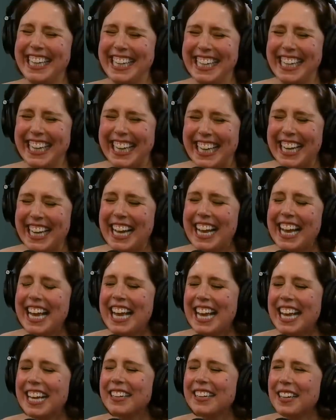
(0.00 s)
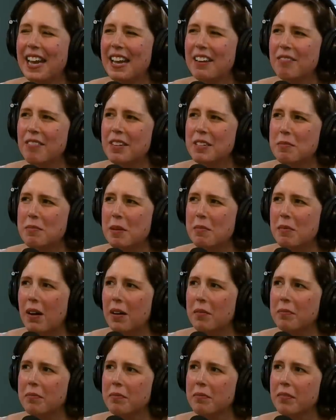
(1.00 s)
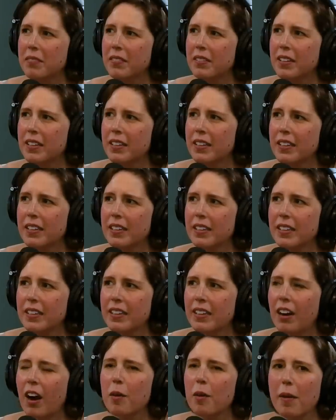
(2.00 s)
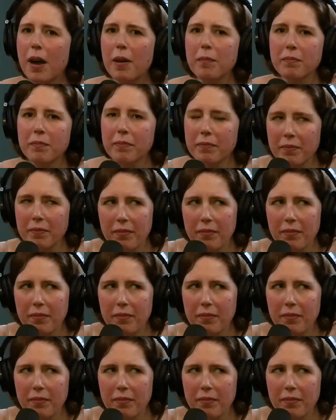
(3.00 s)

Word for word: yeah, in a lot of ways, my mom our mom. Yeah.